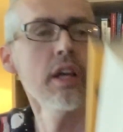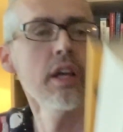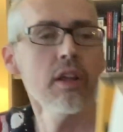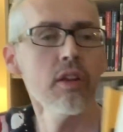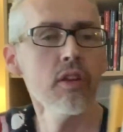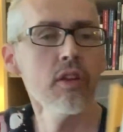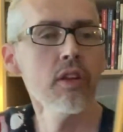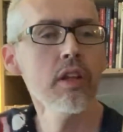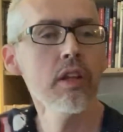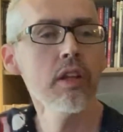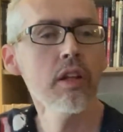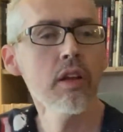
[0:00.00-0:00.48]

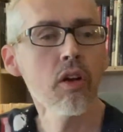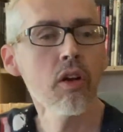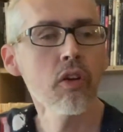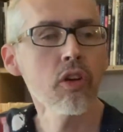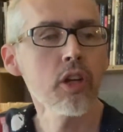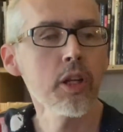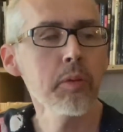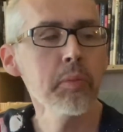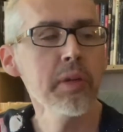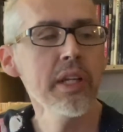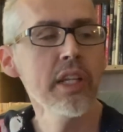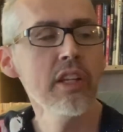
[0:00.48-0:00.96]
the
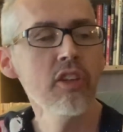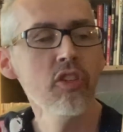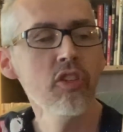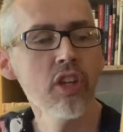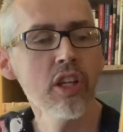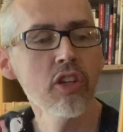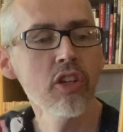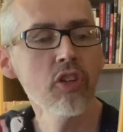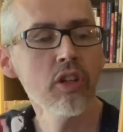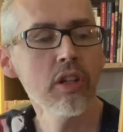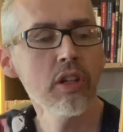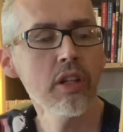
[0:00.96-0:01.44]
Archimedes
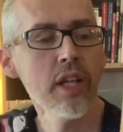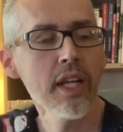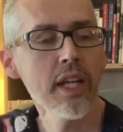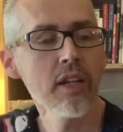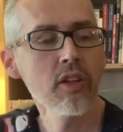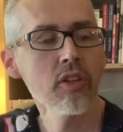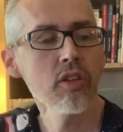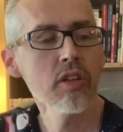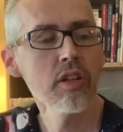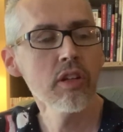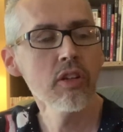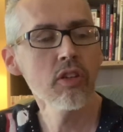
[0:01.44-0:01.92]
engine,
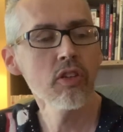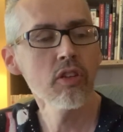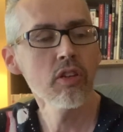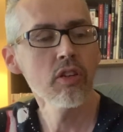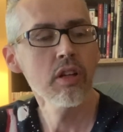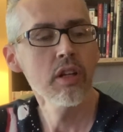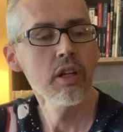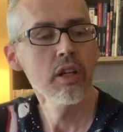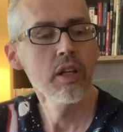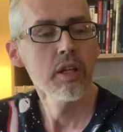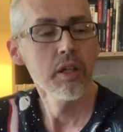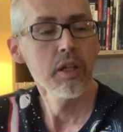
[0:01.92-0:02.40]
Exodus,
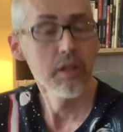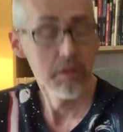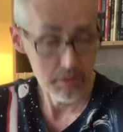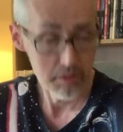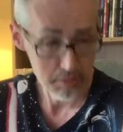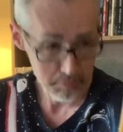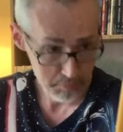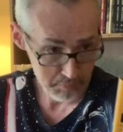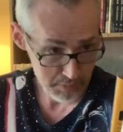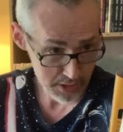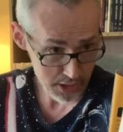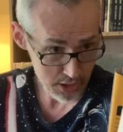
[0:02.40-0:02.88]

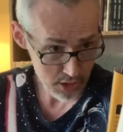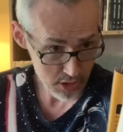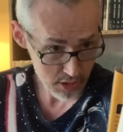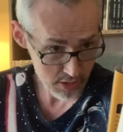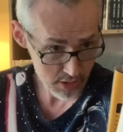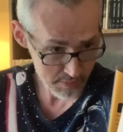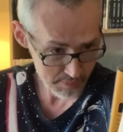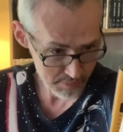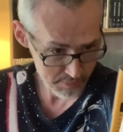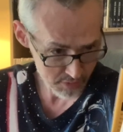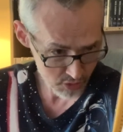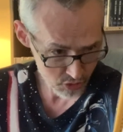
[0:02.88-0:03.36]

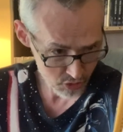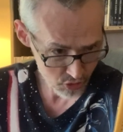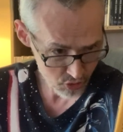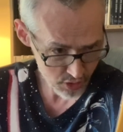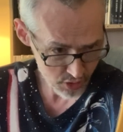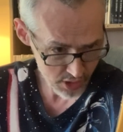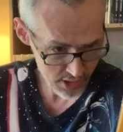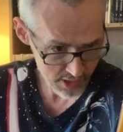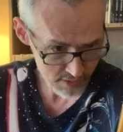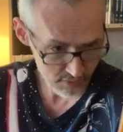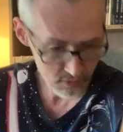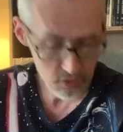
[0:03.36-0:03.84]
Become the
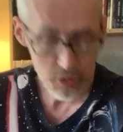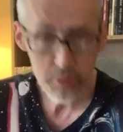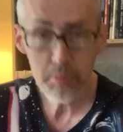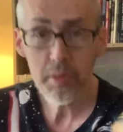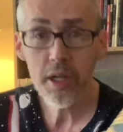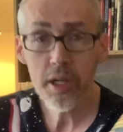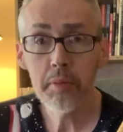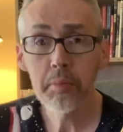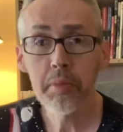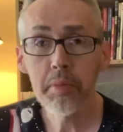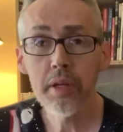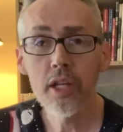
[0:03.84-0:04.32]
Traveler
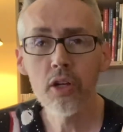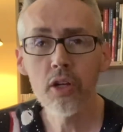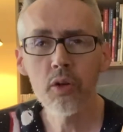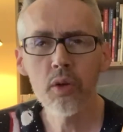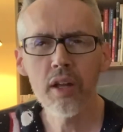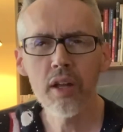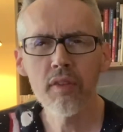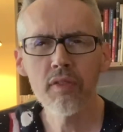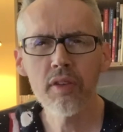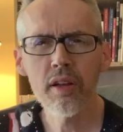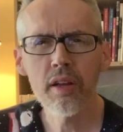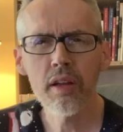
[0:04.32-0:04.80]
by Peter
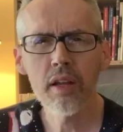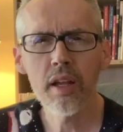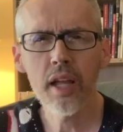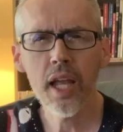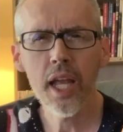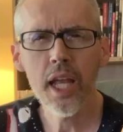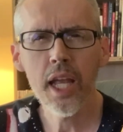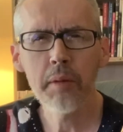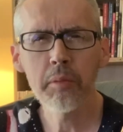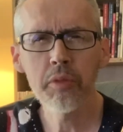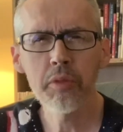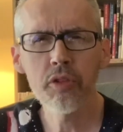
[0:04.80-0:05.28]
F.
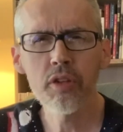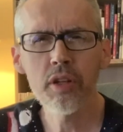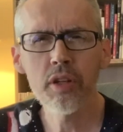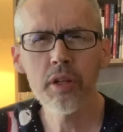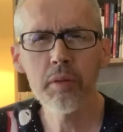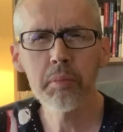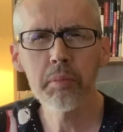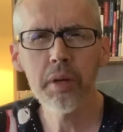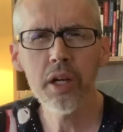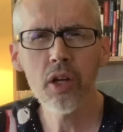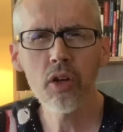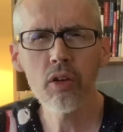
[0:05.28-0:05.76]
Hamilton.
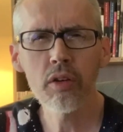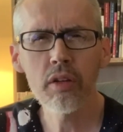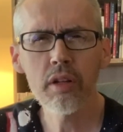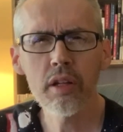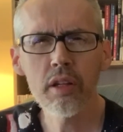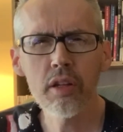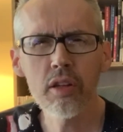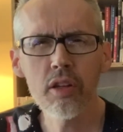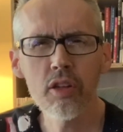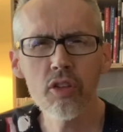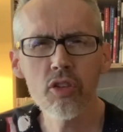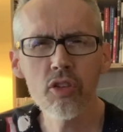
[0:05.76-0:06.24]
Apparently
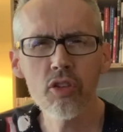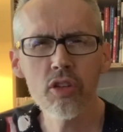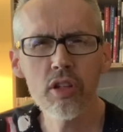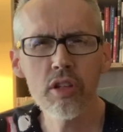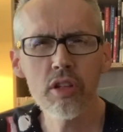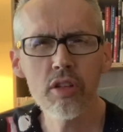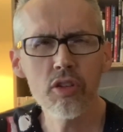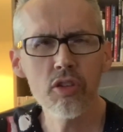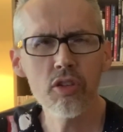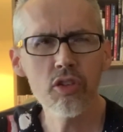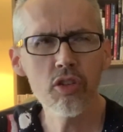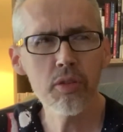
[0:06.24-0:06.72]
this
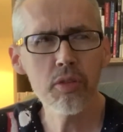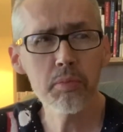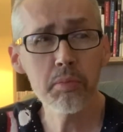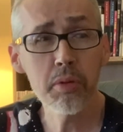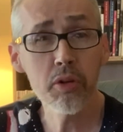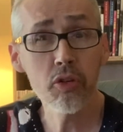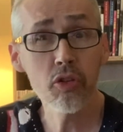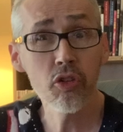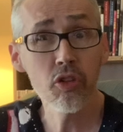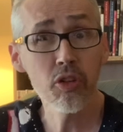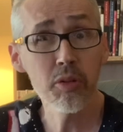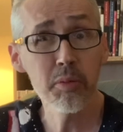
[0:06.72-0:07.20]
is
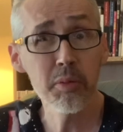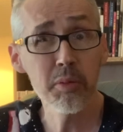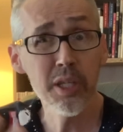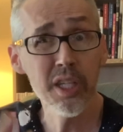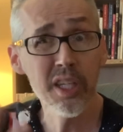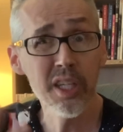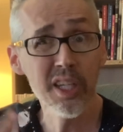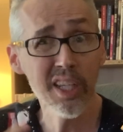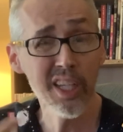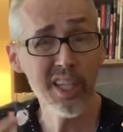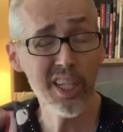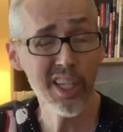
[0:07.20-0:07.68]
supposed to be
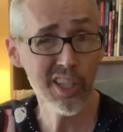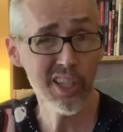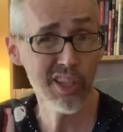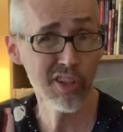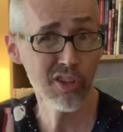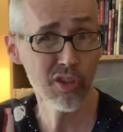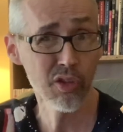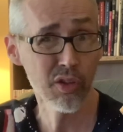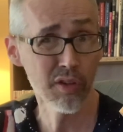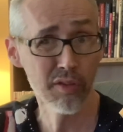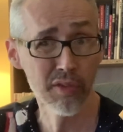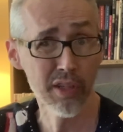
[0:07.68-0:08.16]
connected
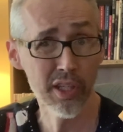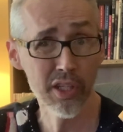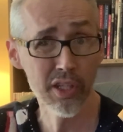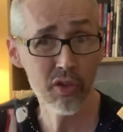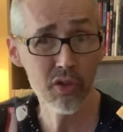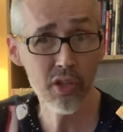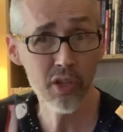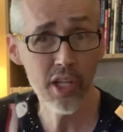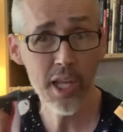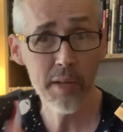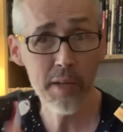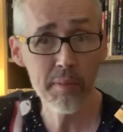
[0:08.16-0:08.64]
to a video
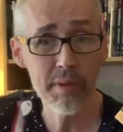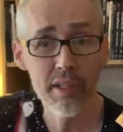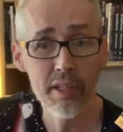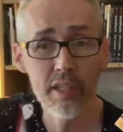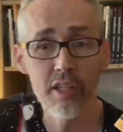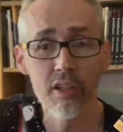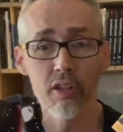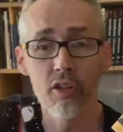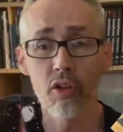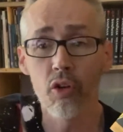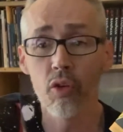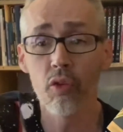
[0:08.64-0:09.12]
game. I
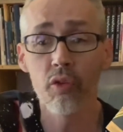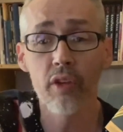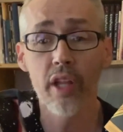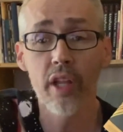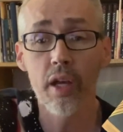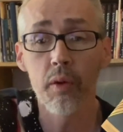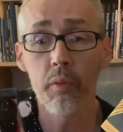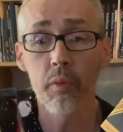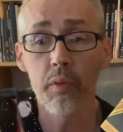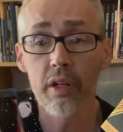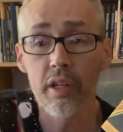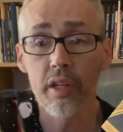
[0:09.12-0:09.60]
didn't know
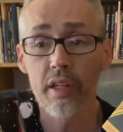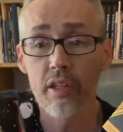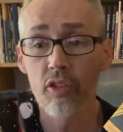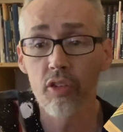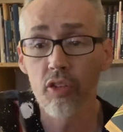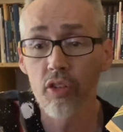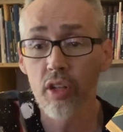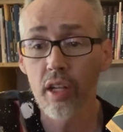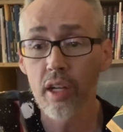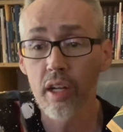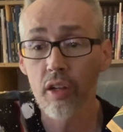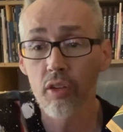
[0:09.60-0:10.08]
that when I
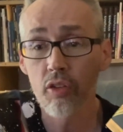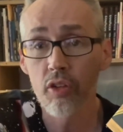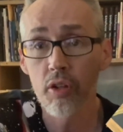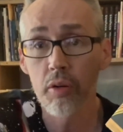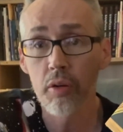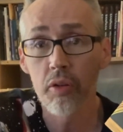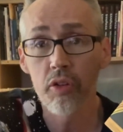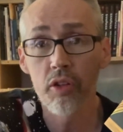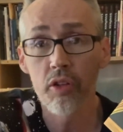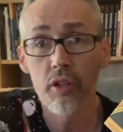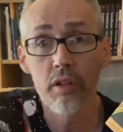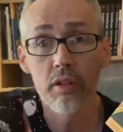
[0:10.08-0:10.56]
set out
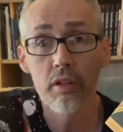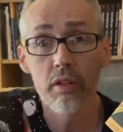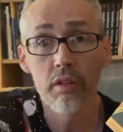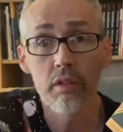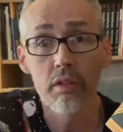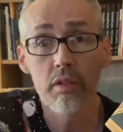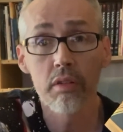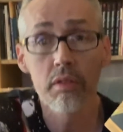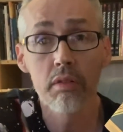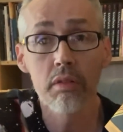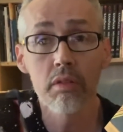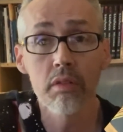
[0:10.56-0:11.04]
to